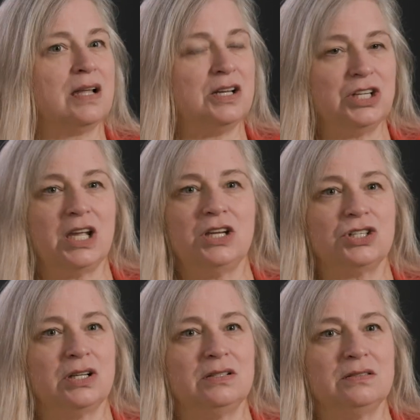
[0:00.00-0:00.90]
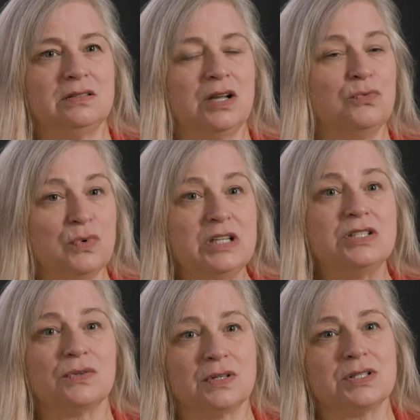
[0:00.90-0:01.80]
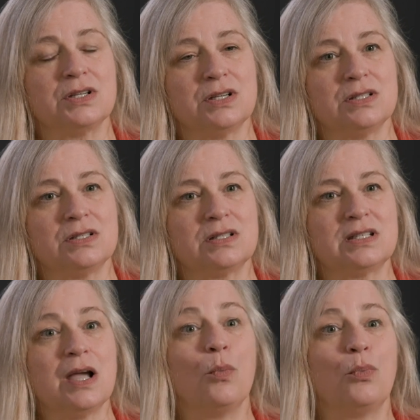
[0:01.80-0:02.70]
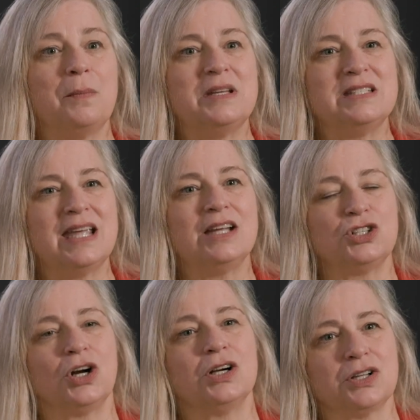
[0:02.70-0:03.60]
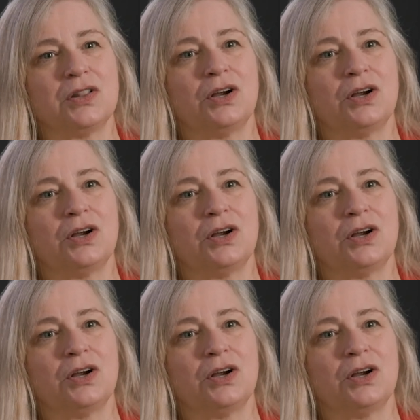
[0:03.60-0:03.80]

education and resources to help women take charge of